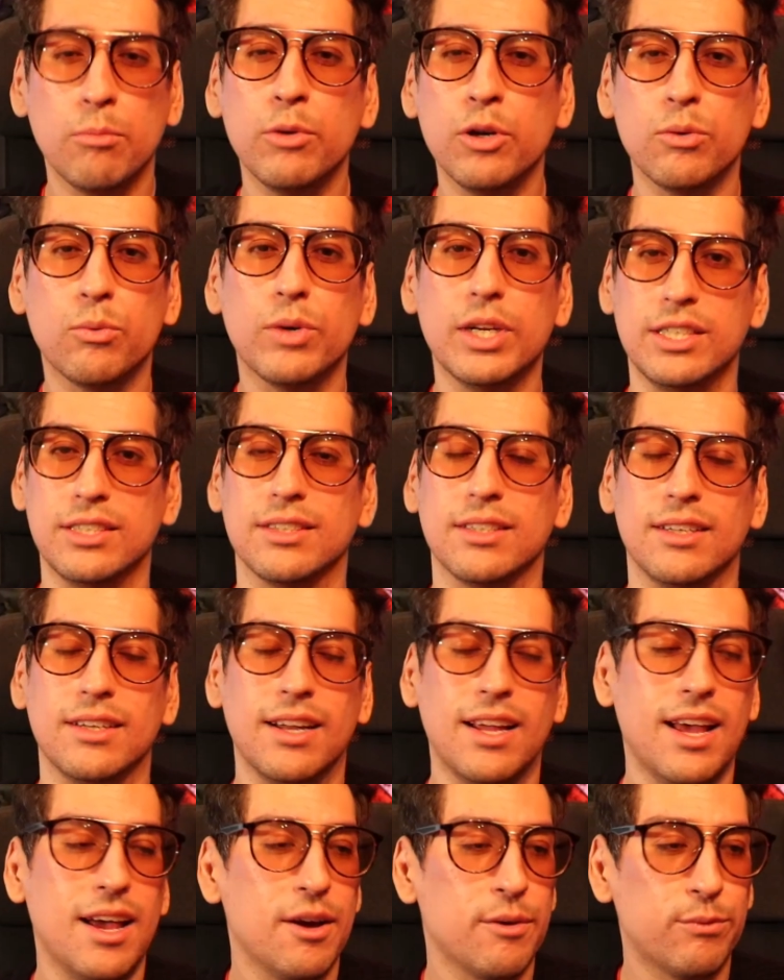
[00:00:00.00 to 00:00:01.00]
weird reason,
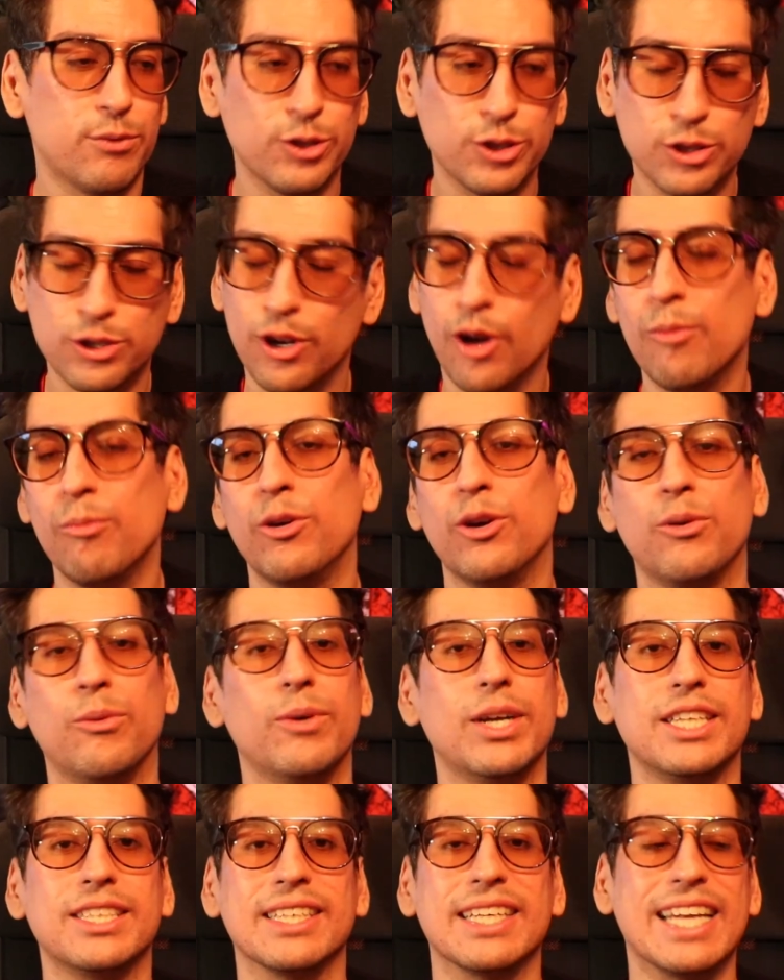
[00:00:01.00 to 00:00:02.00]

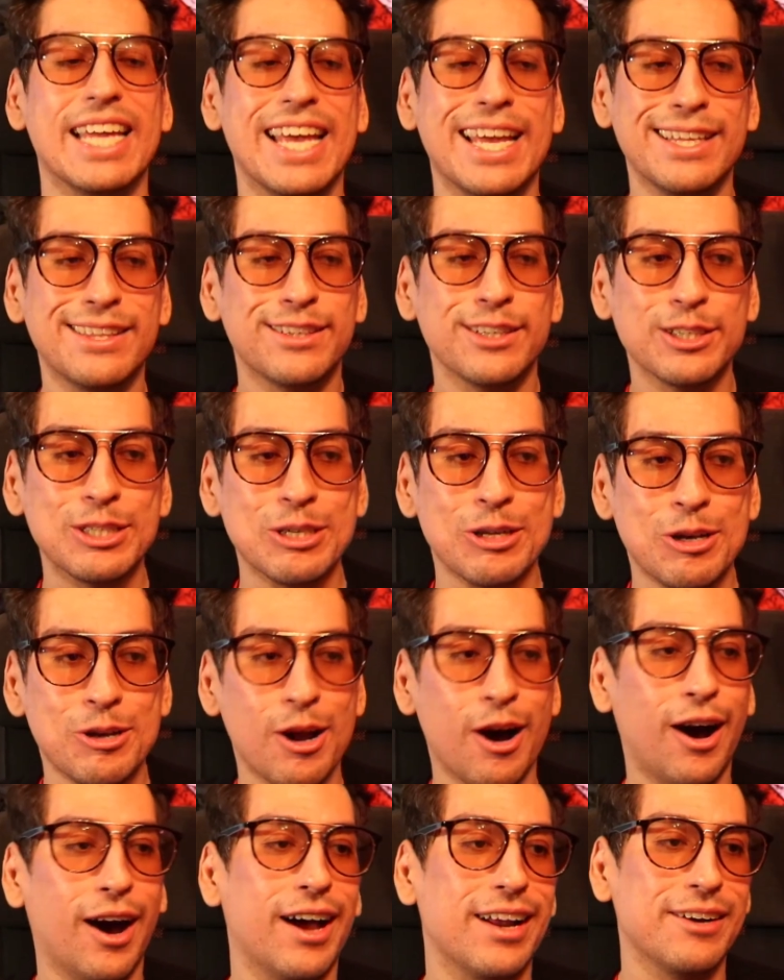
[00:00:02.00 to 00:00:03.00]
it does
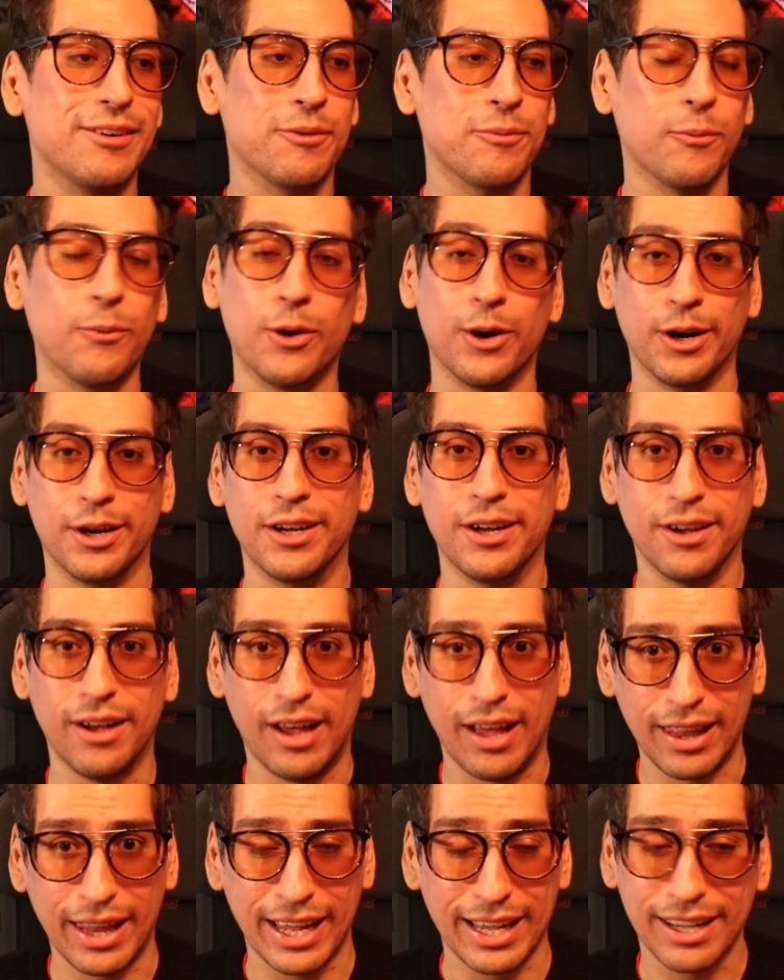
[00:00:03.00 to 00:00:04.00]
not work
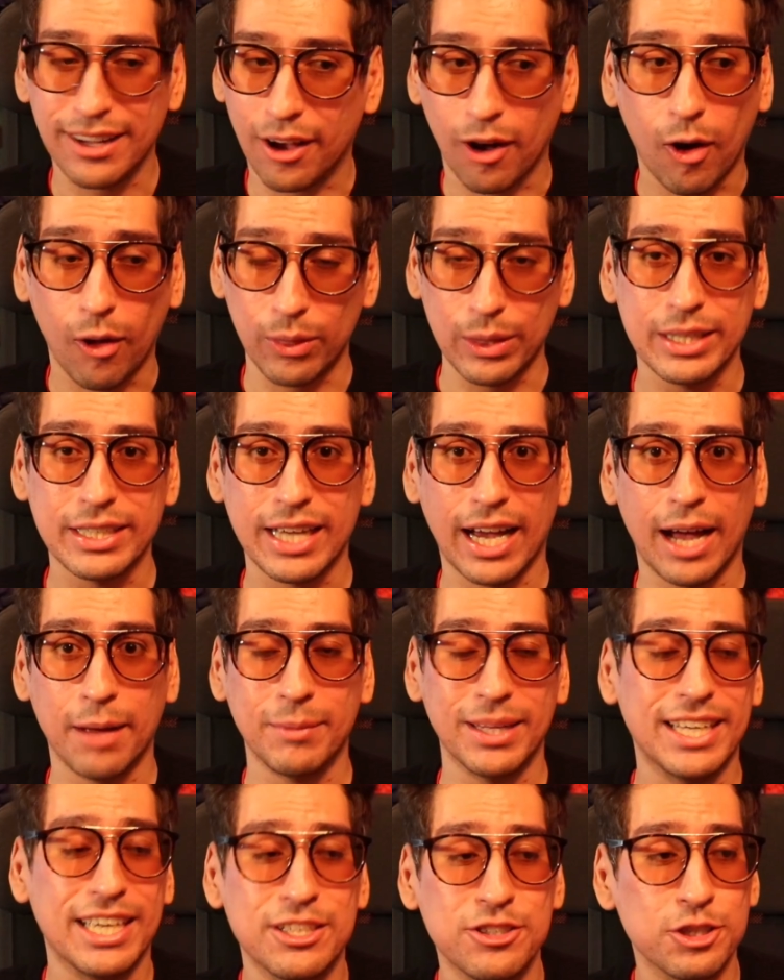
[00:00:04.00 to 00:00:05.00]
like all the time.
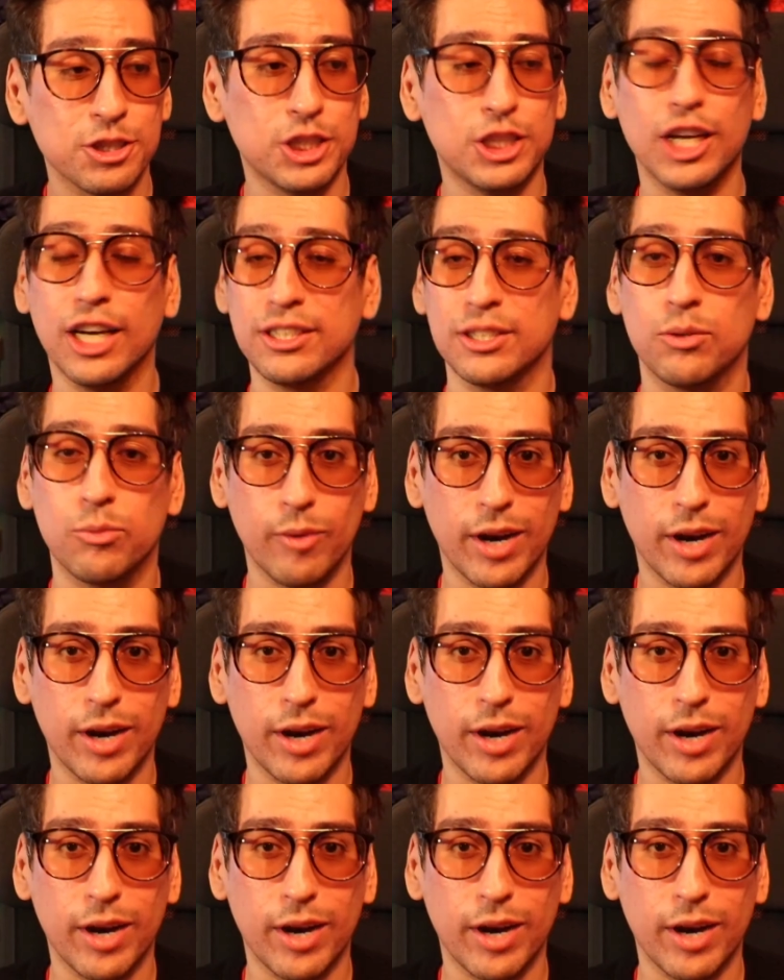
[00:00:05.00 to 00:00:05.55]
Like, it just doesn't